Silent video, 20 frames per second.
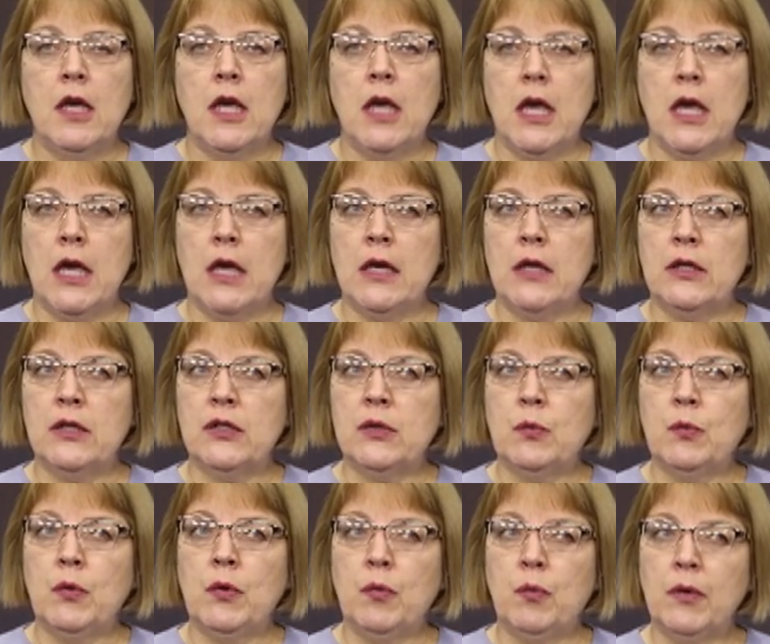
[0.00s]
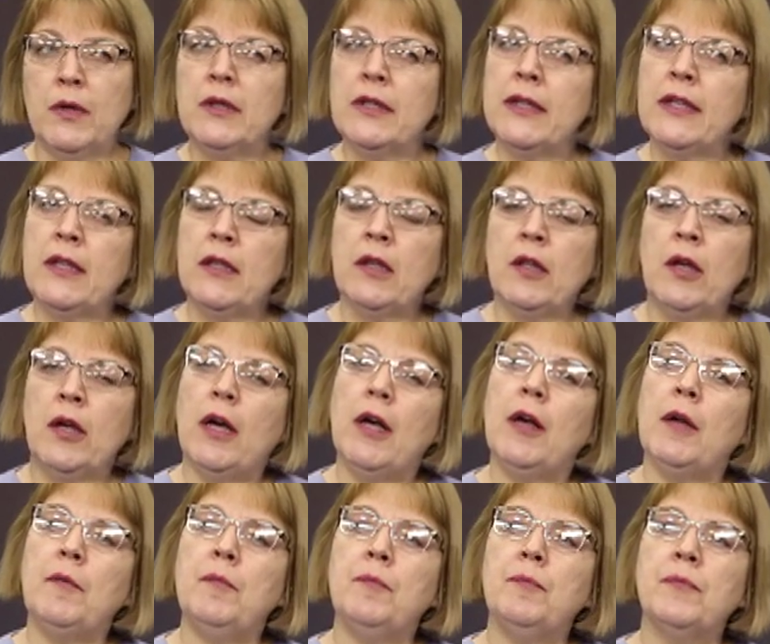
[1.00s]
and we really
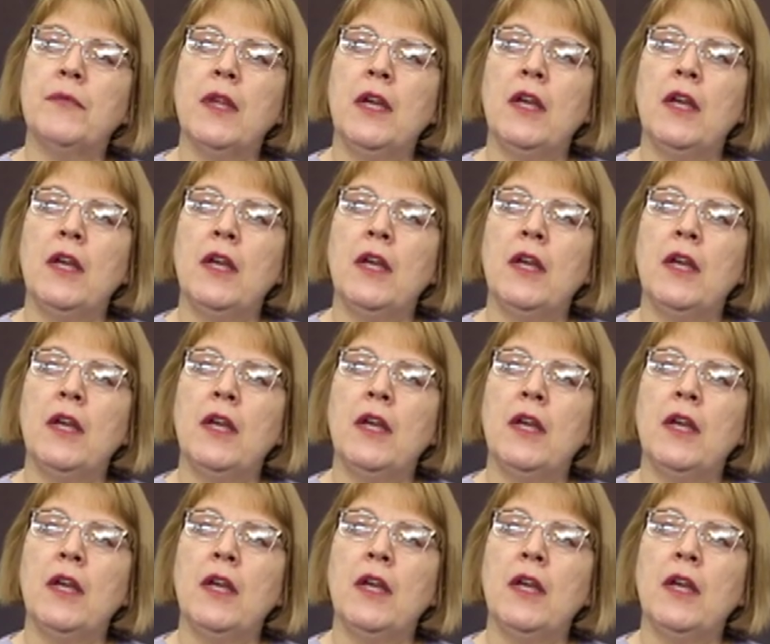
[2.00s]
um,